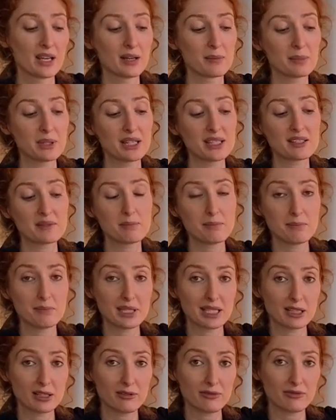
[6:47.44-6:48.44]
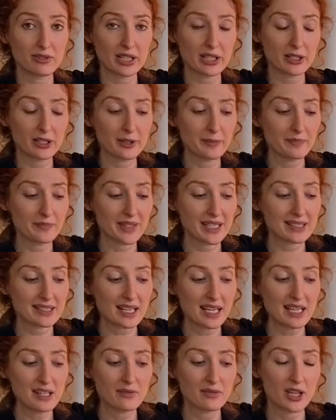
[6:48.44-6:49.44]
but this middle finger is
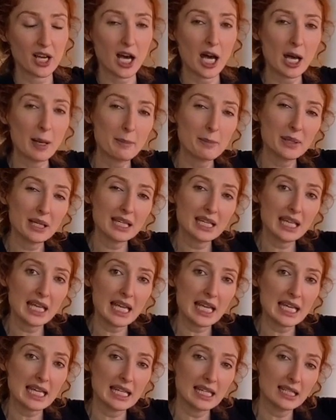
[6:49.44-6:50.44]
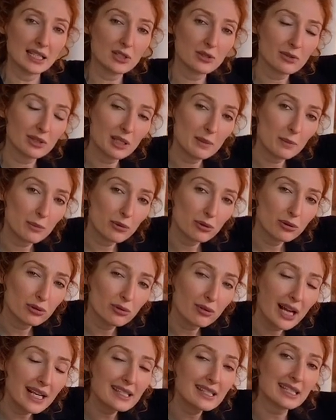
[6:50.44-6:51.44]
kind of cupping in and it's really
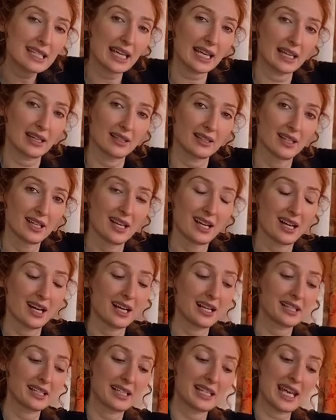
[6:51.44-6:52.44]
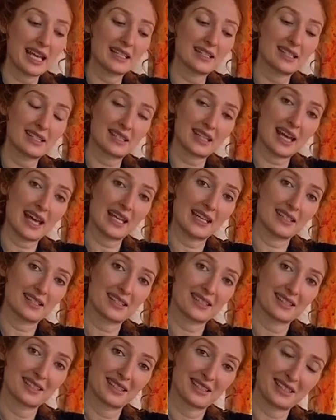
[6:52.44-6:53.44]
pressing against
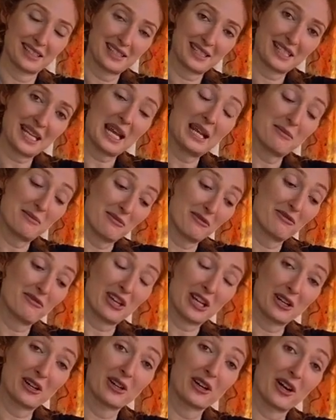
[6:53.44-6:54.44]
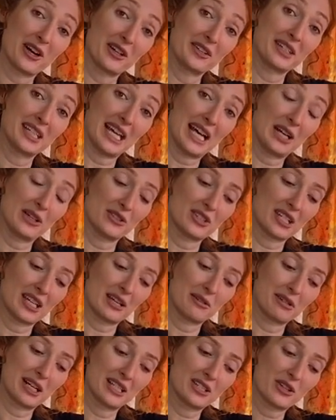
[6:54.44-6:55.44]
the same finger on the outside,
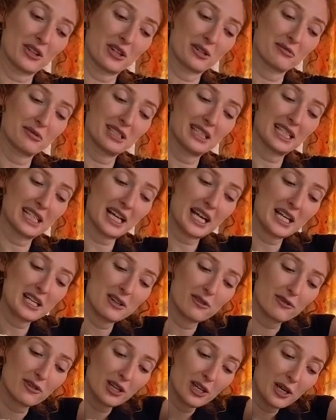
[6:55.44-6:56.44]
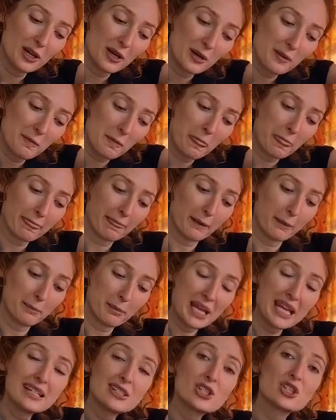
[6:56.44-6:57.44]
right? So they're really kind of
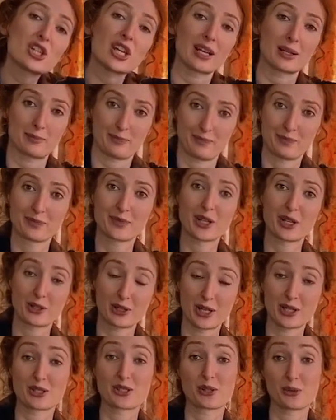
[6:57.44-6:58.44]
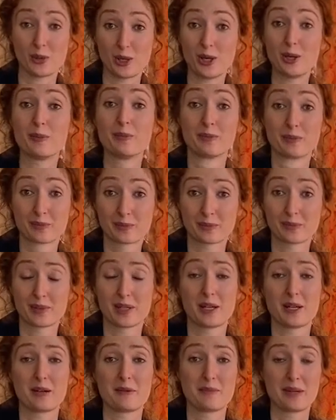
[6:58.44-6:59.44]
pinching across the wall.
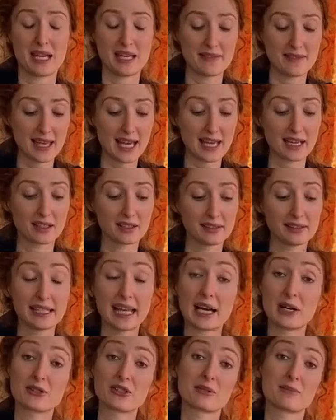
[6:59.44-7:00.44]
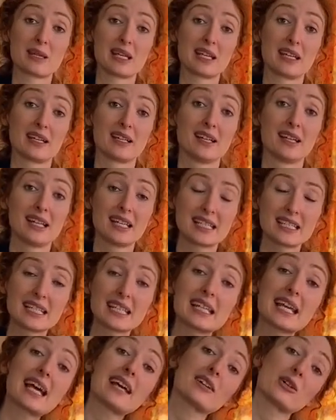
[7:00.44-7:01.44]
And that allows me to
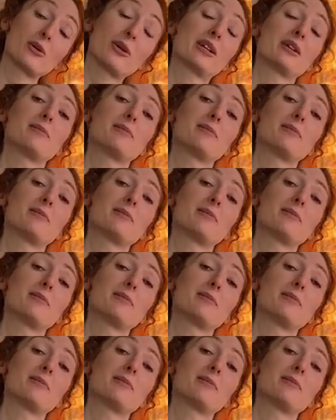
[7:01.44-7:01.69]
get quite a